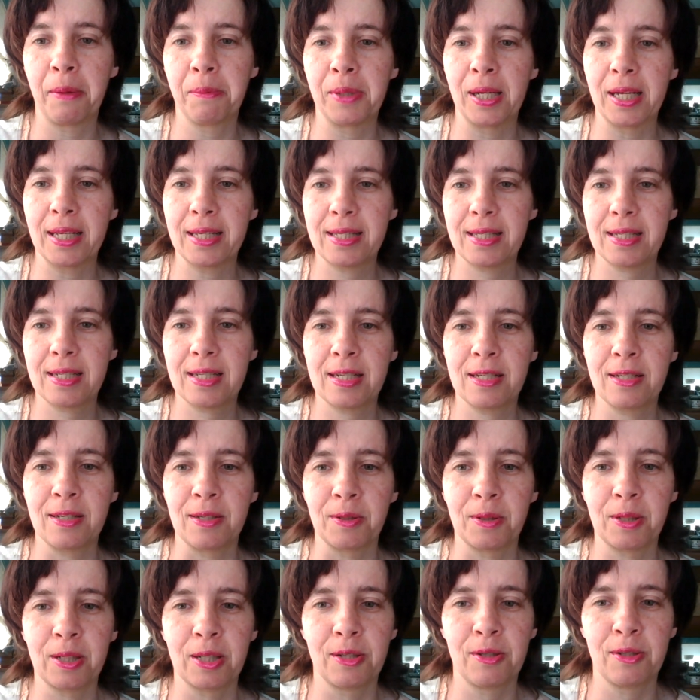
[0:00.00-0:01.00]
best
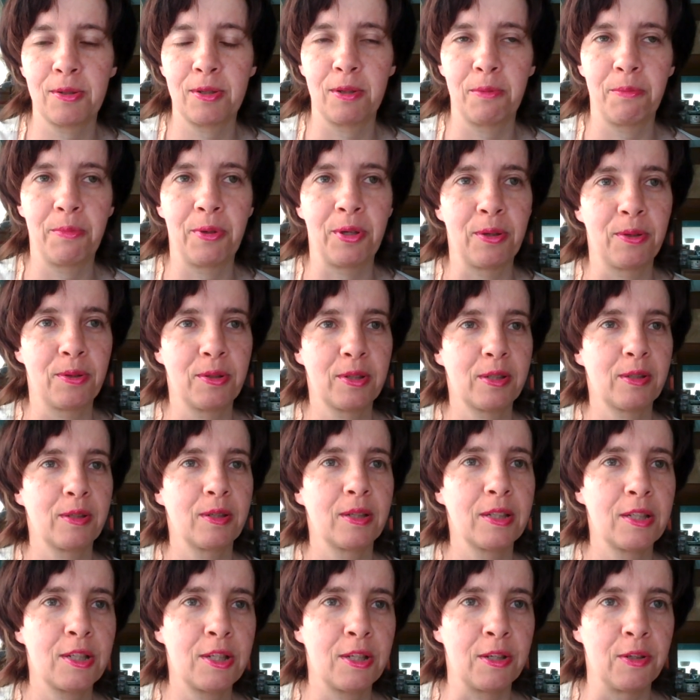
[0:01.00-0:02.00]
to contribute
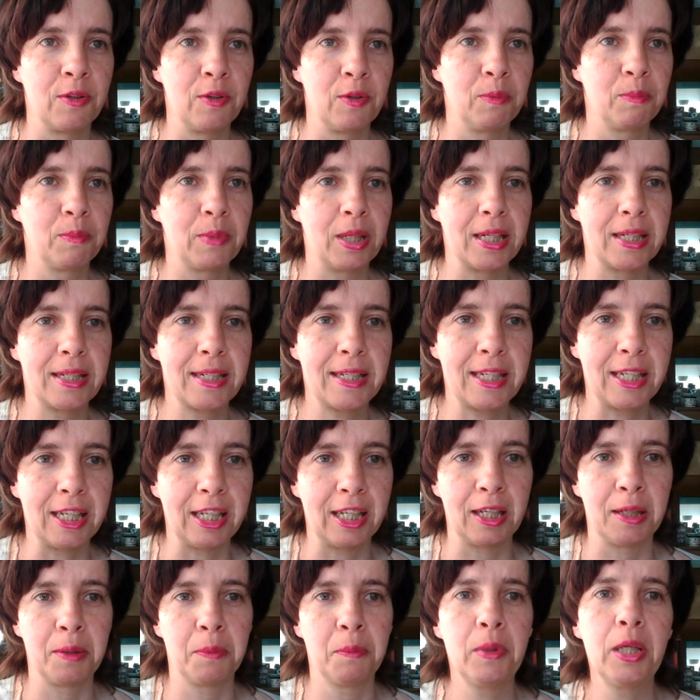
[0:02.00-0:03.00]
to my
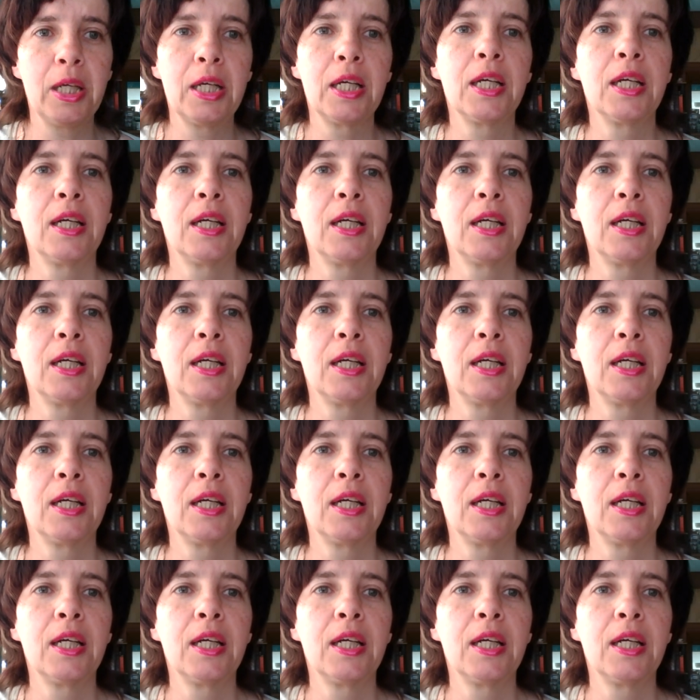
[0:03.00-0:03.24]
team.